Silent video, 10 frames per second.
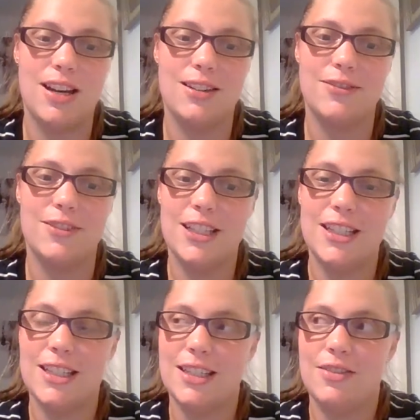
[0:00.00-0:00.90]
of
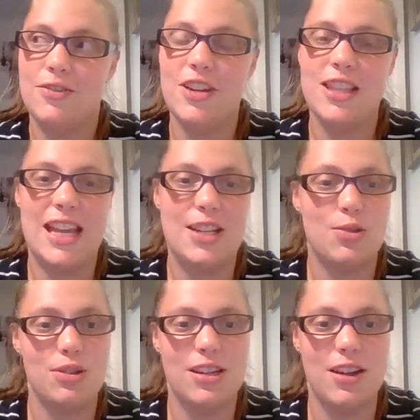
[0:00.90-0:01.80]
fit that
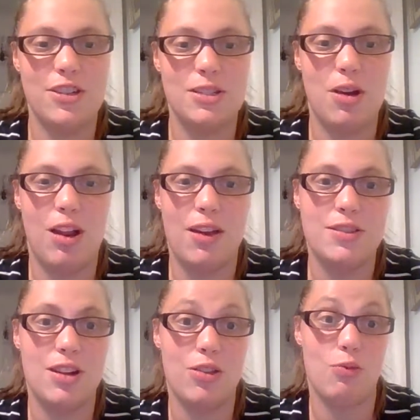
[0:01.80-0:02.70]
sort of stuff into my
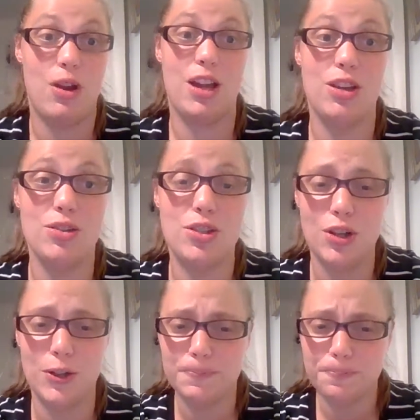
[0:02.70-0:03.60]
lifestyle the way I used
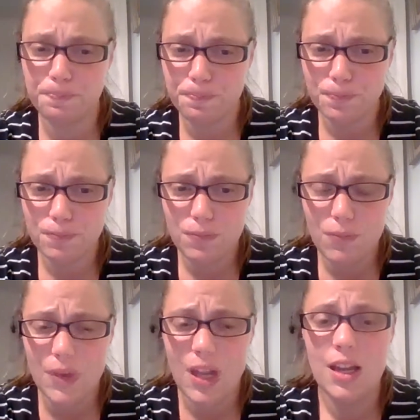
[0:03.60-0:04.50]
to.
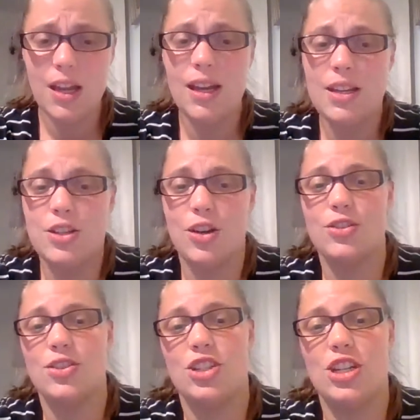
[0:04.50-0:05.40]
So
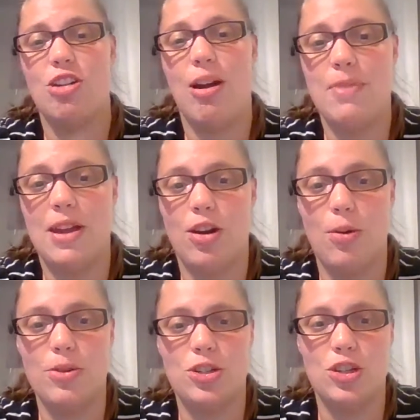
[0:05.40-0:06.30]
she grabbed me at an
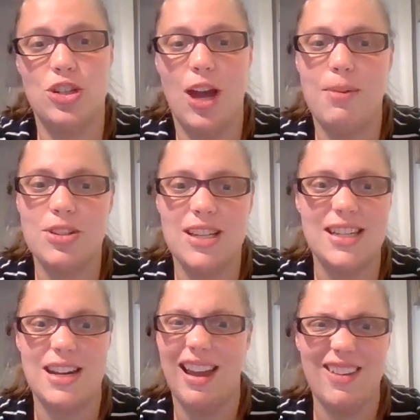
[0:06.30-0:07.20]
opportune time, because I
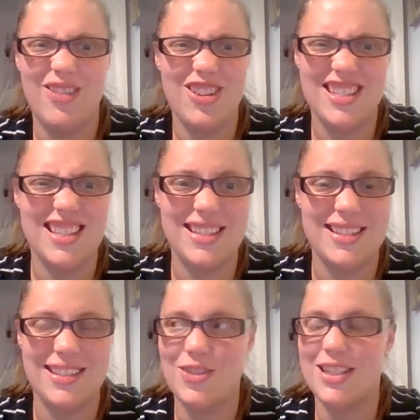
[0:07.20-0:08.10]
said, like, what's
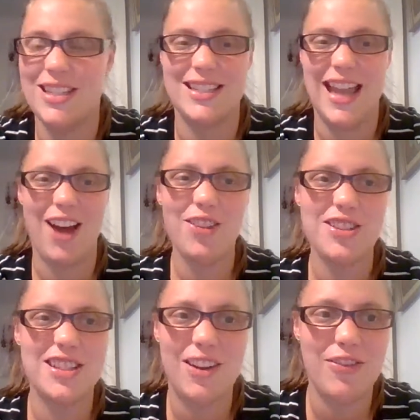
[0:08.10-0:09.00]
this health
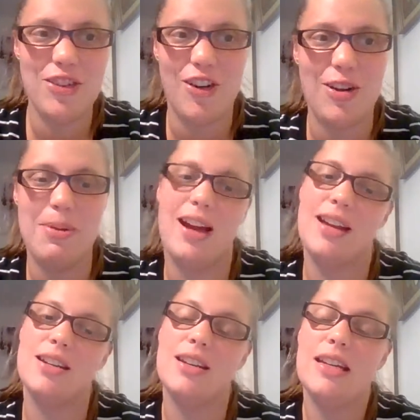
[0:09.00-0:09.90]
stuff you're on about?
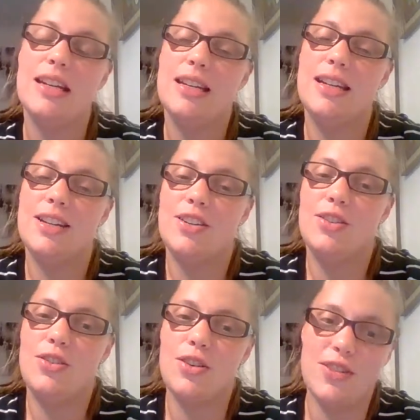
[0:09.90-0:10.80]
And
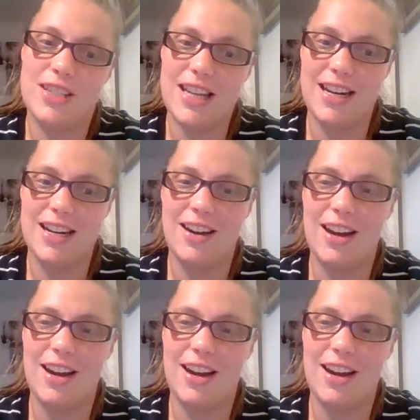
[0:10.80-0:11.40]
all of a sudden